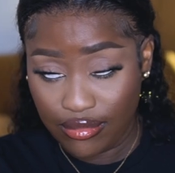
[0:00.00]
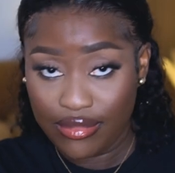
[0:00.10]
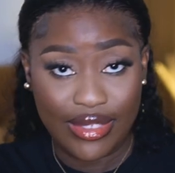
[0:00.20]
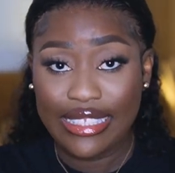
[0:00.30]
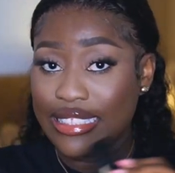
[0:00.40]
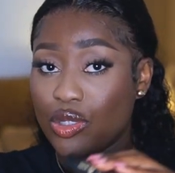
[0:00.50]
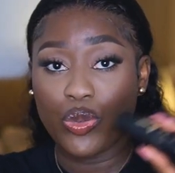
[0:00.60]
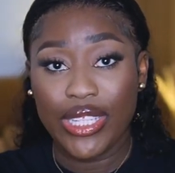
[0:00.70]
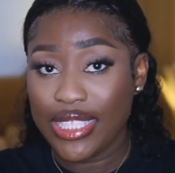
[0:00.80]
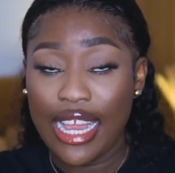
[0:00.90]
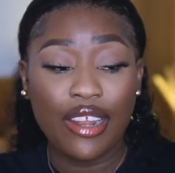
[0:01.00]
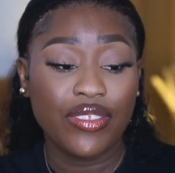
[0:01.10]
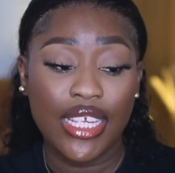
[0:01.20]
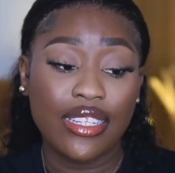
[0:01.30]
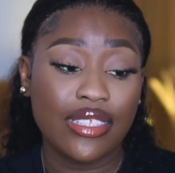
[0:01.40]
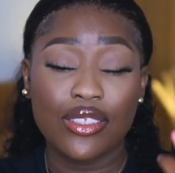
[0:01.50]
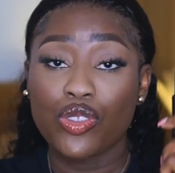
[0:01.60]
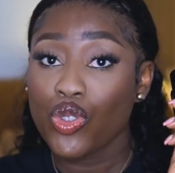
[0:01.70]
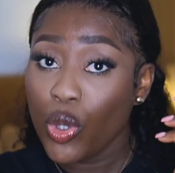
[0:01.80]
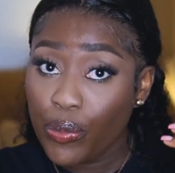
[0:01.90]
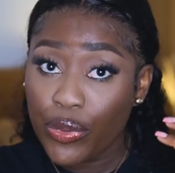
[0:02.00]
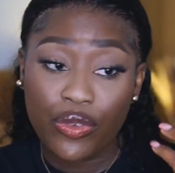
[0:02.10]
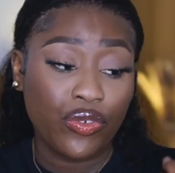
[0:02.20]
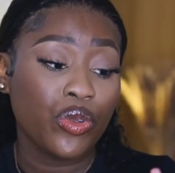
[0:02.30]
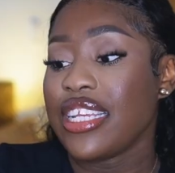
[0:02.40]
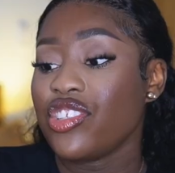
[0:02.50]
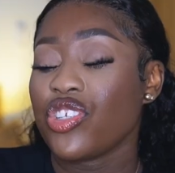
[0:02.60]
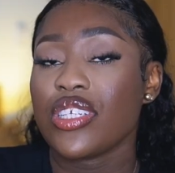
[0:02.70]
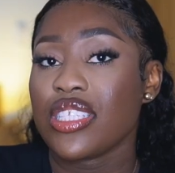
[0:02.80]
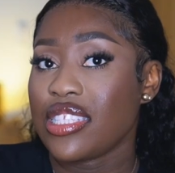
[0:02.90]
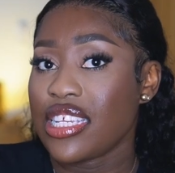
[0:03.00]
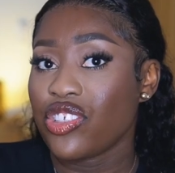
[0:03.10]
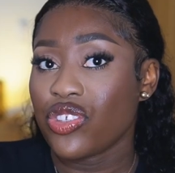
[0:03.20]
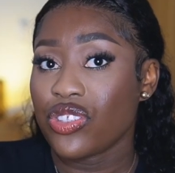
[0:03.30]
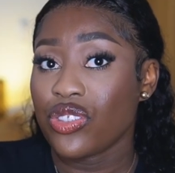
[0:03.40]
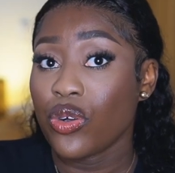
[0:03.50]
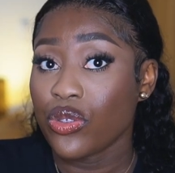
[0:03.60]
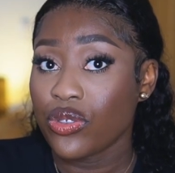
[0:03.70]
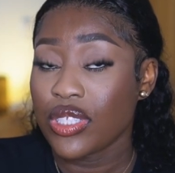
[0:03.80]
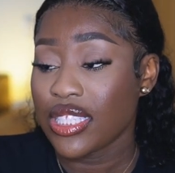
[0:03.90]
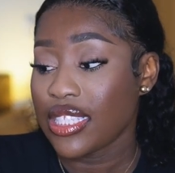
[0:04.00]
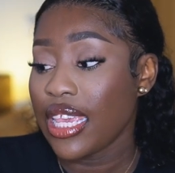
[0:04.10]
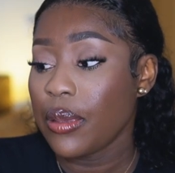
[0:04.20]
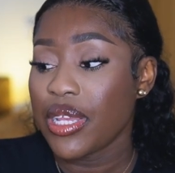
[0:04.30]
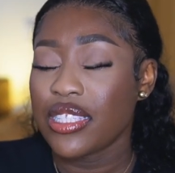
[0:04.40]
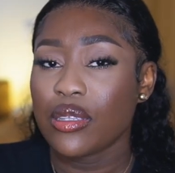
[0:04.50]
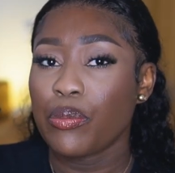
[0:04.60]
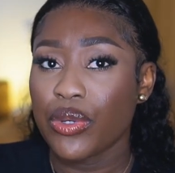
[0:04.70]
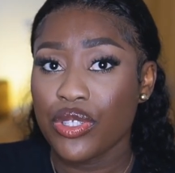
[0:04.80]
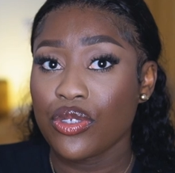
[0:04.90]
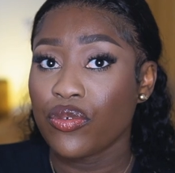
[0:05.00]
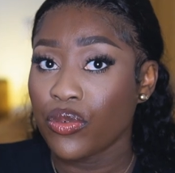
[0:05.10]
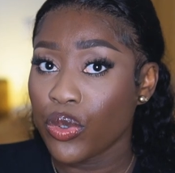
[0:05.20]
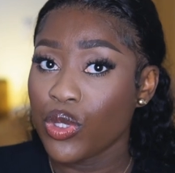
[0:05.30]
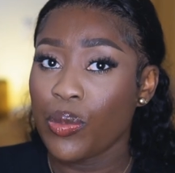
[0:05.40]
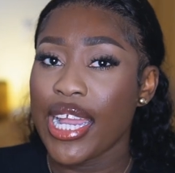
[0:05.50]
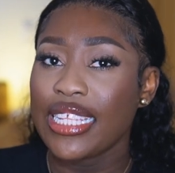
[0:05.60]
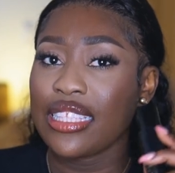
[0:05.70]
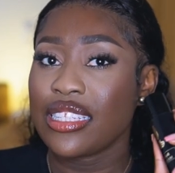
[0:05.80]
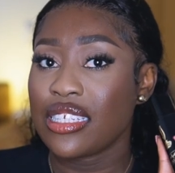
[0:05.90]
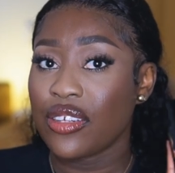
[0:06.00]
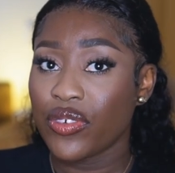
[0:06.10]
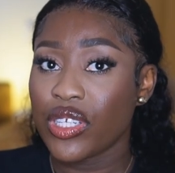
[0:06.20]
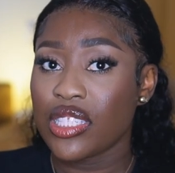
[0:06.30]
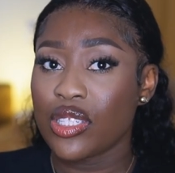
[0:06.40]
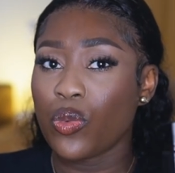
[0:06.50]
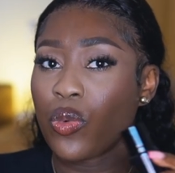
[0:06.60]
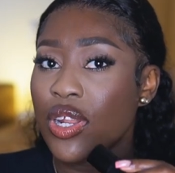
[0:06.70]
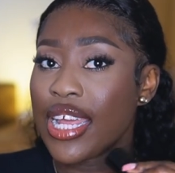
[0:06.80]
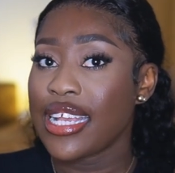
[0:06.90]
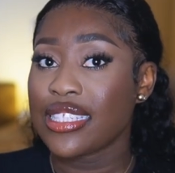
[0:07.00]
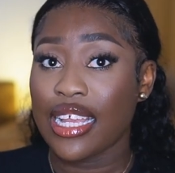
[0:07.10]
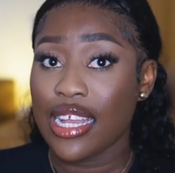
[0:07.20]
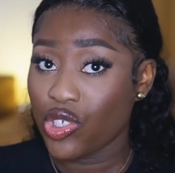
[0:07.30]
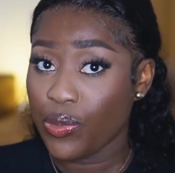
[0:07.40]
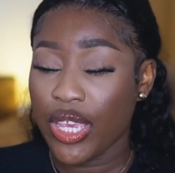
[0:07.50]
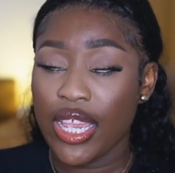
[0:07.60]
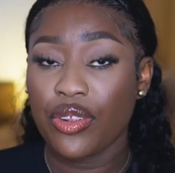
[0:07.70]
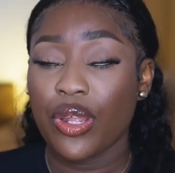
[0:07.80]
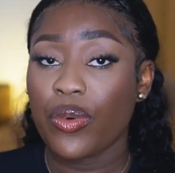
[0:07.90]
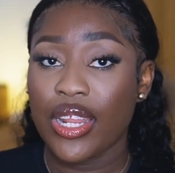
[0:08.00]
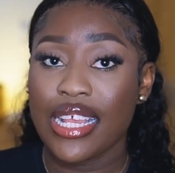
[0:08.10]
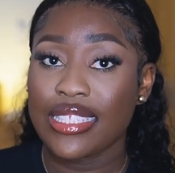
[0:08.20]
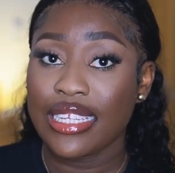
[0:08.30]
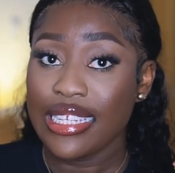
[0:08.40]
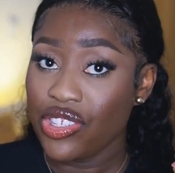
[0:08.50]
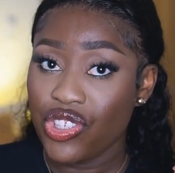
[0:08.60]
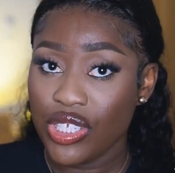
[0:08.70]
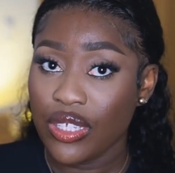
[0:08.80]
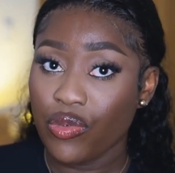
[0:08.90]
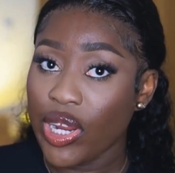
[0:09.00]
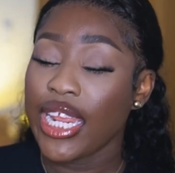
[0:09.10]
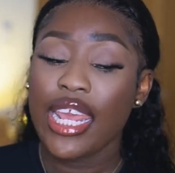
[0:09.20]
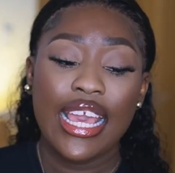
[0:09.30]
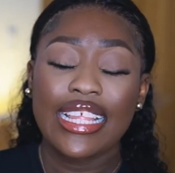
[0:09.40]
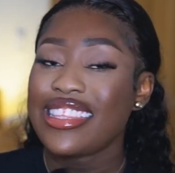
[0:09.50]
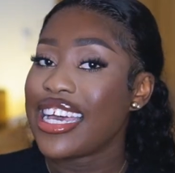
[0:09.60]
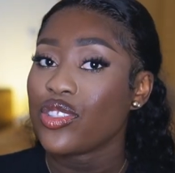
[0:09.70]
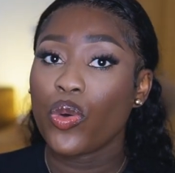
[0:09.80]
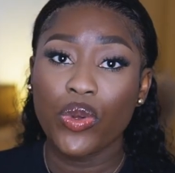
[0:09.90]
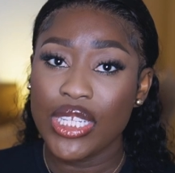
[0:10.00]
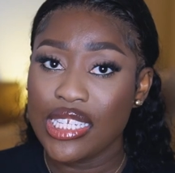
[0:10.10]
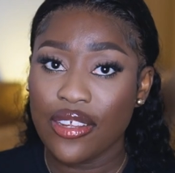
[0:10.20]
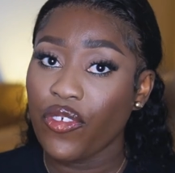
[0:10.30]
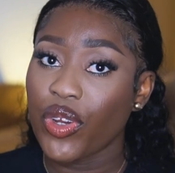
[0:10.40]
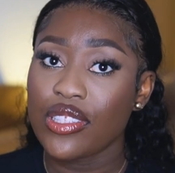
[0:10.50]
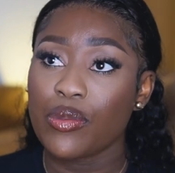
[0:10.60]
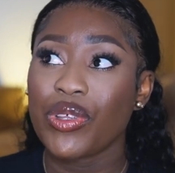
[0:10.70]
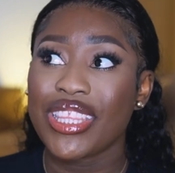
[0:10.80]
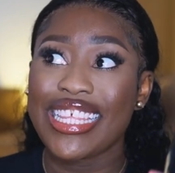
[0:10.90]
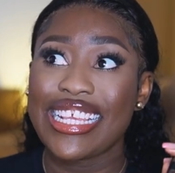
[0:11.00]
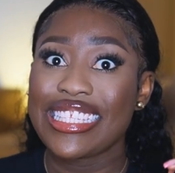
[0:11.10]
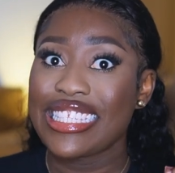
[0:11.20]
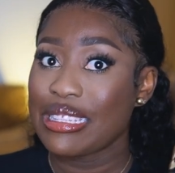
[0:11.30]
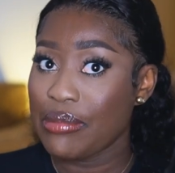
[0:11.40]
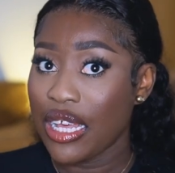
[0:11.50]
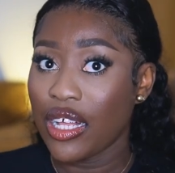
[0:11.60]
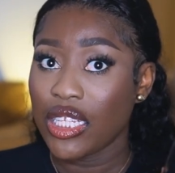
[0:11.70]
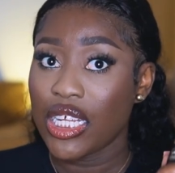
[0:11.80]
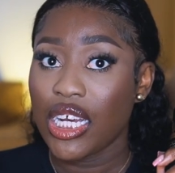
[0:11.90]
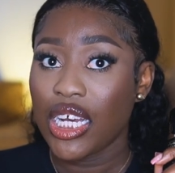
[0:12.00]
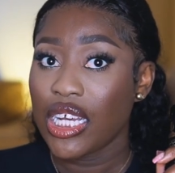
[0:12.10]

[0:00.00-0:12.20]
This is a 20 out of 10. This is so beautiful. Dangerous Intentions is also the same. It's a burst of rose, but I think the difference is one has cashmere and the other one has lychee, right? That's the only difference, but they smell